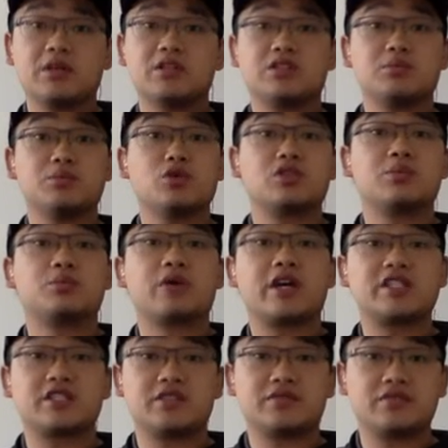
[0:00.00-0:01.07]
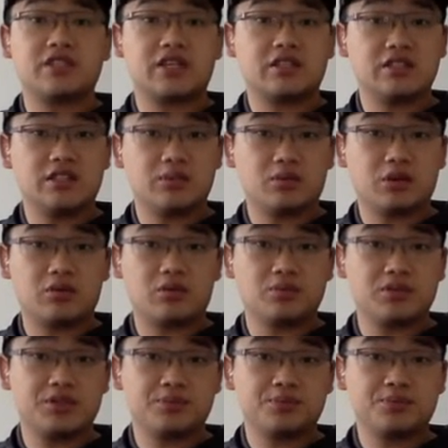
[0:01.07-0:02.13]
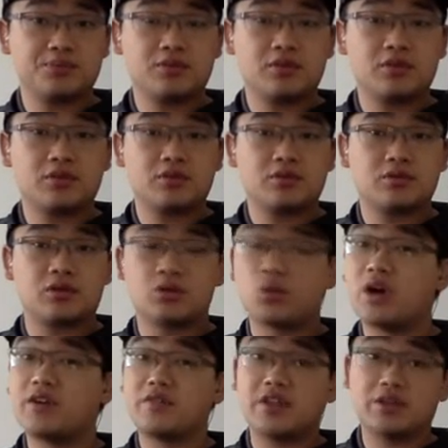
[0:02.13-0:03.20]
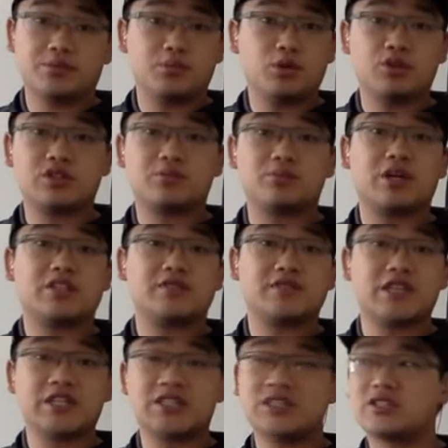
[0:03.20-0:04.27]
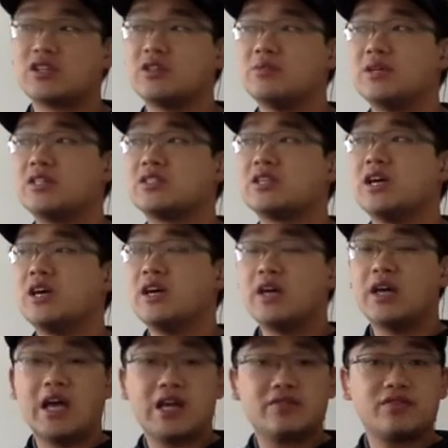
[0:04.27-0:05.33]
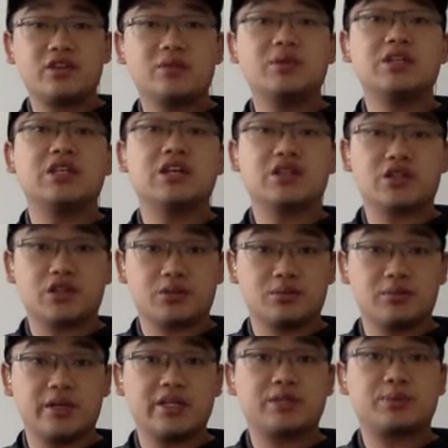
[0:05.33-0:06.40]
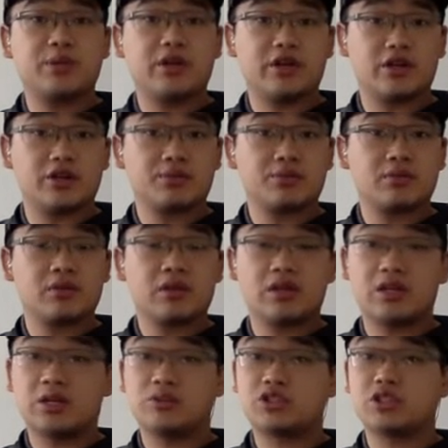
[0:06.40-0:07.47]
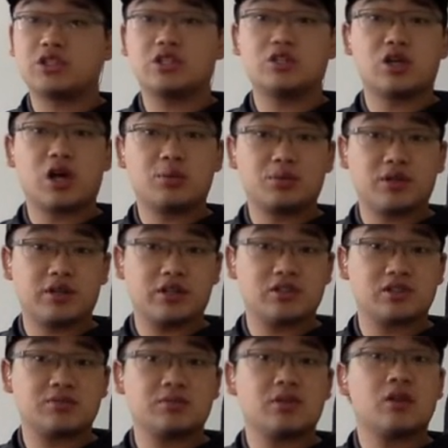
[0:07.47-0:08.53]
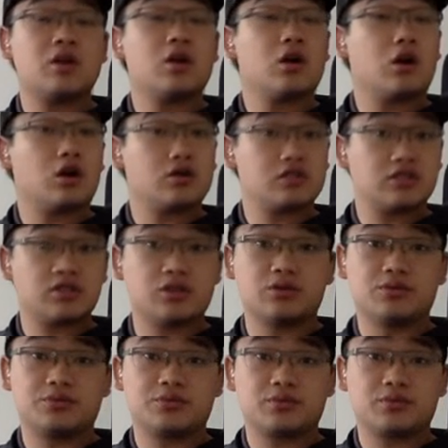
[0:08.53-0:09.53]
it is the most impressive technique probably, or one of the most impressive techniques on the bass. Every beginner bass player, and I'm sure guitar players, also